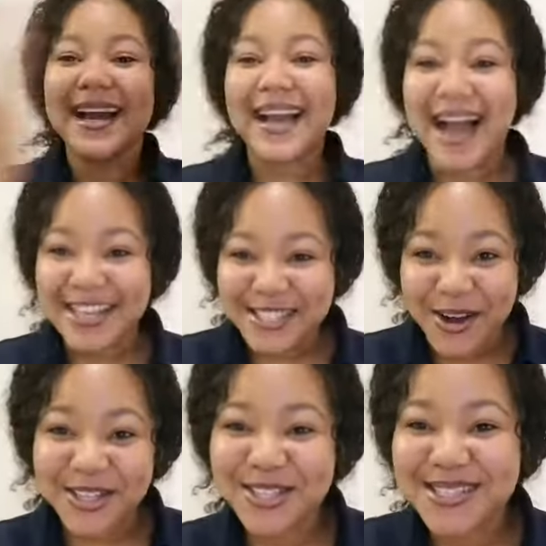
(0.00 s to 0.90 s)
Guys,
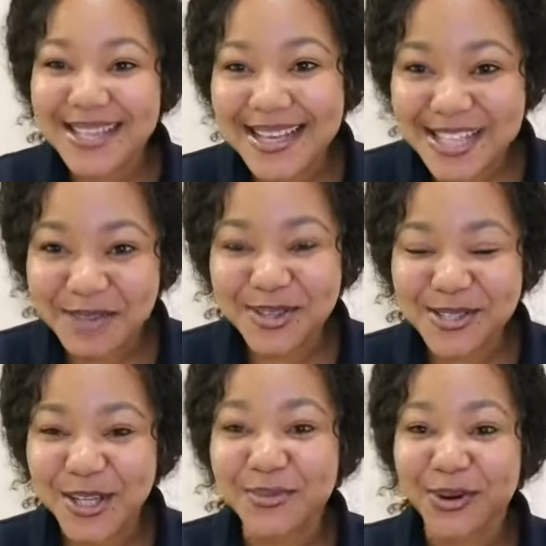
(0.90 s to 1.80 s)
on today's
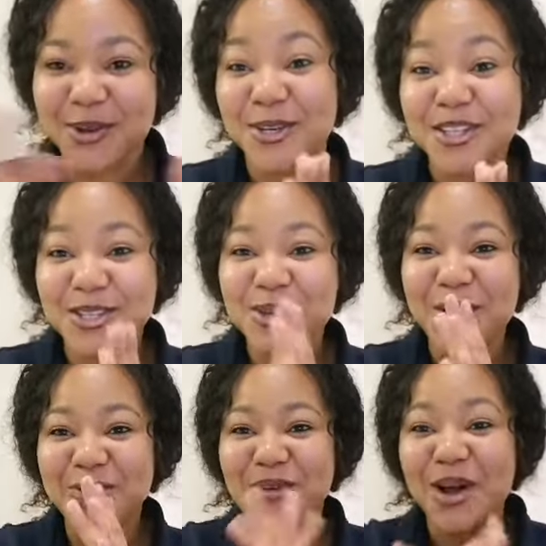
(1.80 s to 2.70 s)
episode, we're going to talk
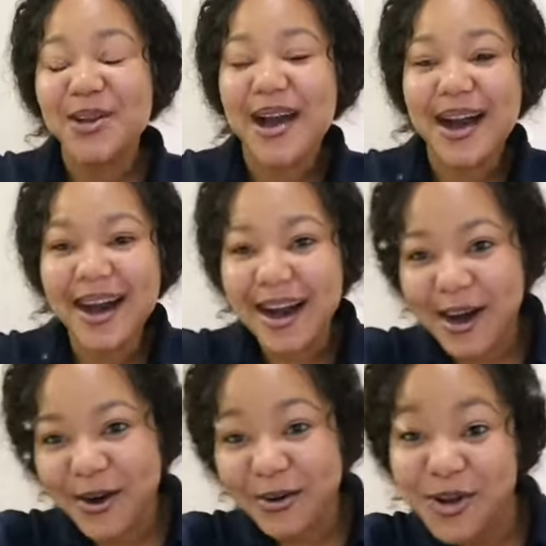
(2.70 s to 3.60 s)
about
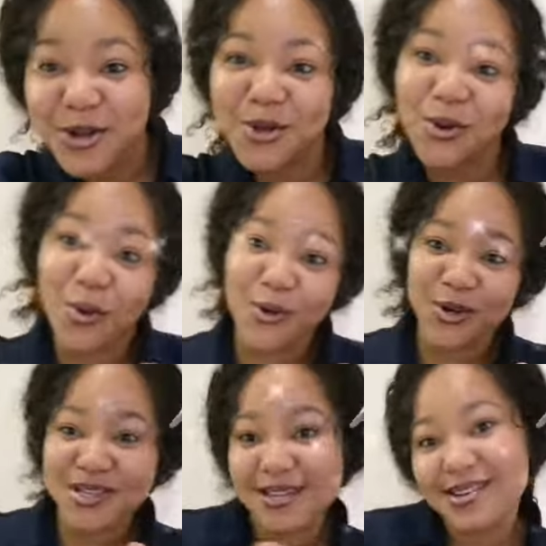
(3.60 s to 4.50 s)
how
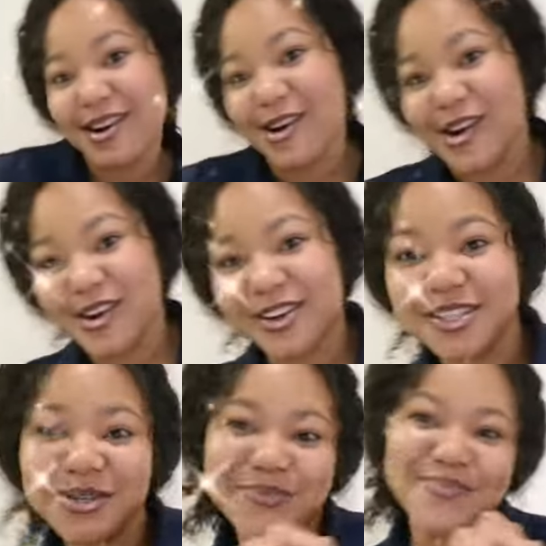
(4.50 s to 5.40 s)
laws
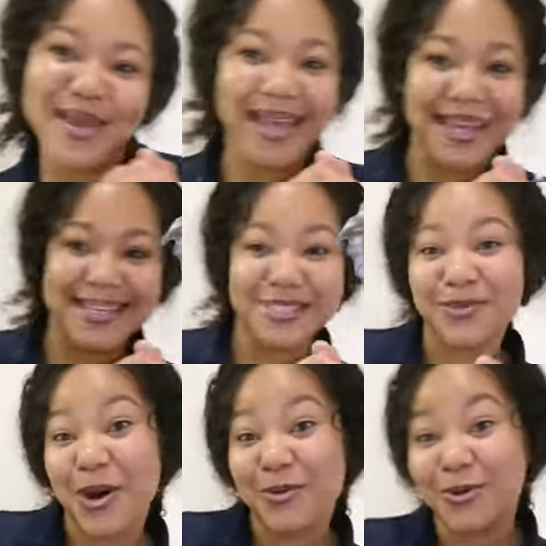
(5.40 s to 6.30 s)
are made.
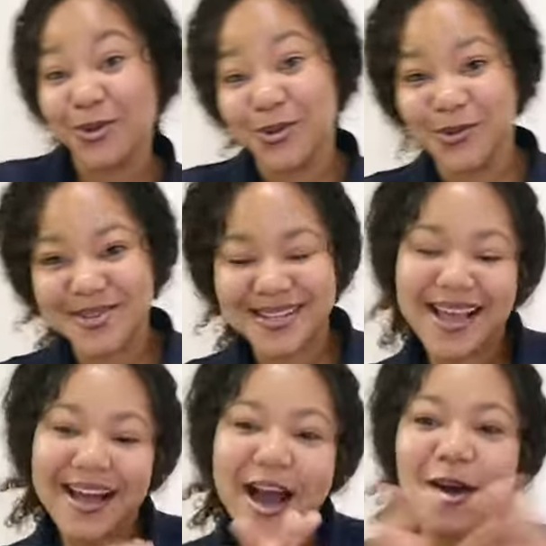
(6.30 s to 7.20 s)
Well,
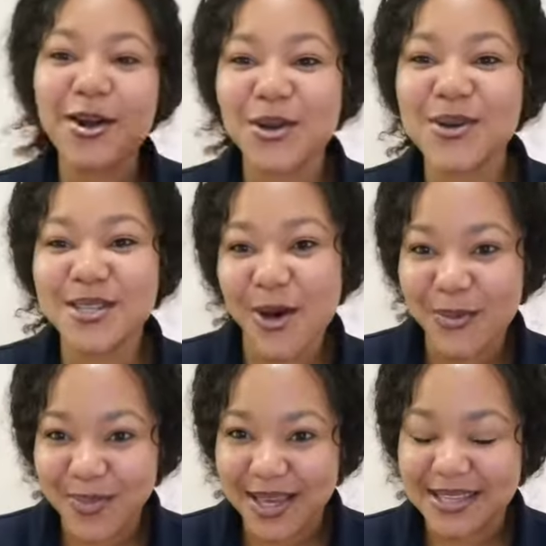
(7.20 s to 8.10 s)
how laws are
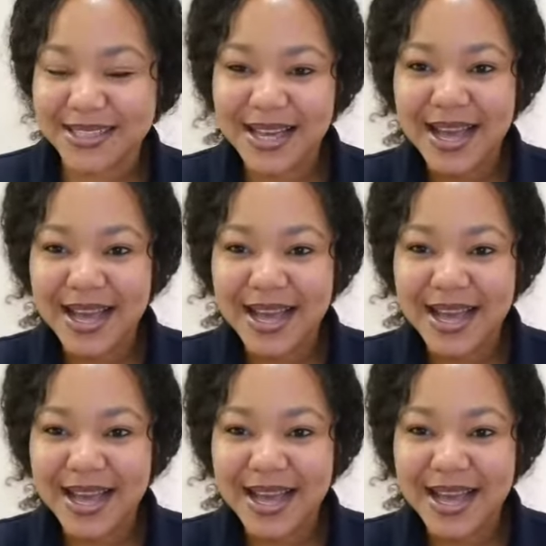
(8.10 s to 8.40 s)
made.